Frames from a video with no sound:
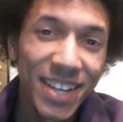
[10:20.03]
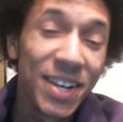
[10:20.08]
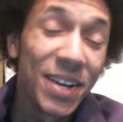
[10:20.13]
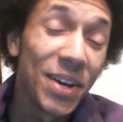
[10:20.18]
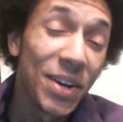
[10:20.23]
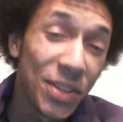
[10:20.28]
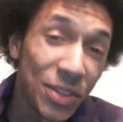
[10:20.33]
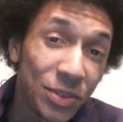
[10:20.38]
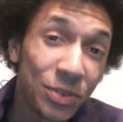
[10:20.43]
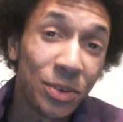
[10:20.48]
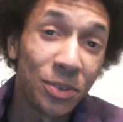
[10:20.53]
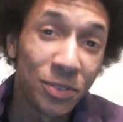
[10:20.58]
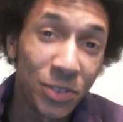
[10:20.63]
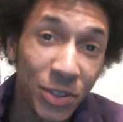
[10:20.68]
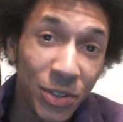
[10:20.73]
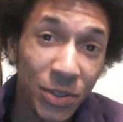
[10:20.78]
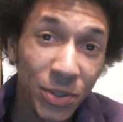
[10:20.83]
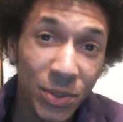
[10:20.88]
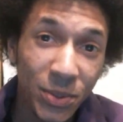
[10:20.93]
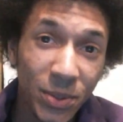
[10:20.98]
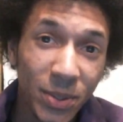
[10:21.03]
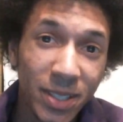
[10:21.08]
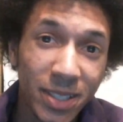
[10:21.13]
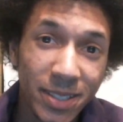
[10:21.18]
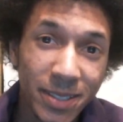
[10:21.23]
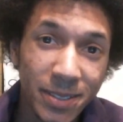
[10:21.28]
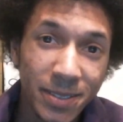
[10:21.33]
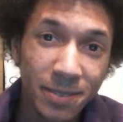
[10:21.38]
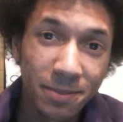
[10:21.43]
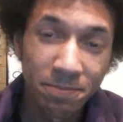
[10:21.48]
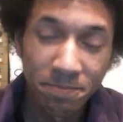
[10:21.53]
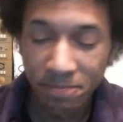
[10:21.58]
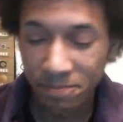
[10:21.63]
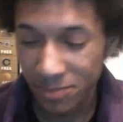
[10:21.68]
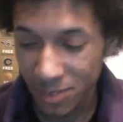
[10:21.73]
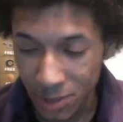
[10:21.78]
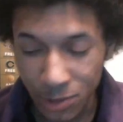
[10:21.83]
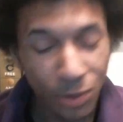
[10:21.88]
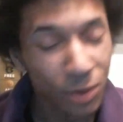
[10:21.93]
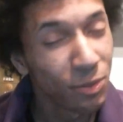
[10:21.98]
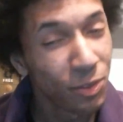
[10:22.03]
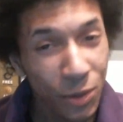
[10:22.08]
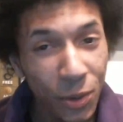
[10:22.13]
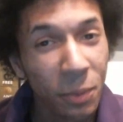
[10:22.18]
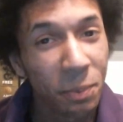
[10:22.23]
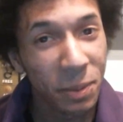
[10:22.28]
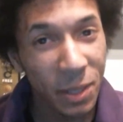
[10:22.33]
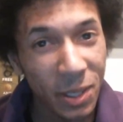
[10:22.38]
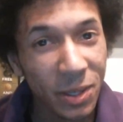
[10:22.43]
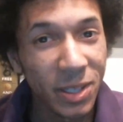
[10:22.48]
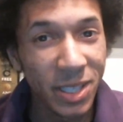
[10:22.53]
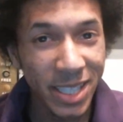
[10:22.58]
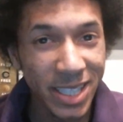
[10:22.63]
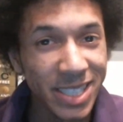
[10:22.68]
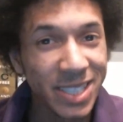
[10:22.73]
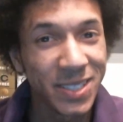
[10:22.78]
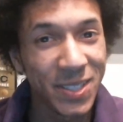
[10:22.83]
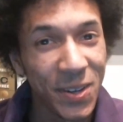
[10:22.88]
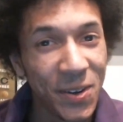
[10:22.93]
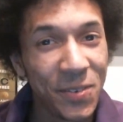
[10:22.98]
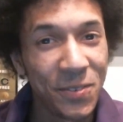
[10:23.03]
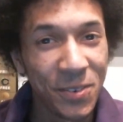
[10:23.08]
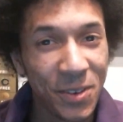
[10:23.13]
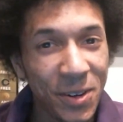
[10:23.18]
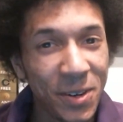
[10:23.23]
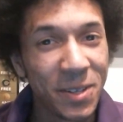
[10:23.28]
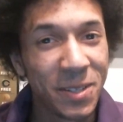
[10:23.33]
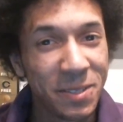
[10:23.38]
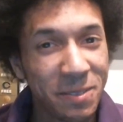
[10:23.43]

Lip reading: the review period is over.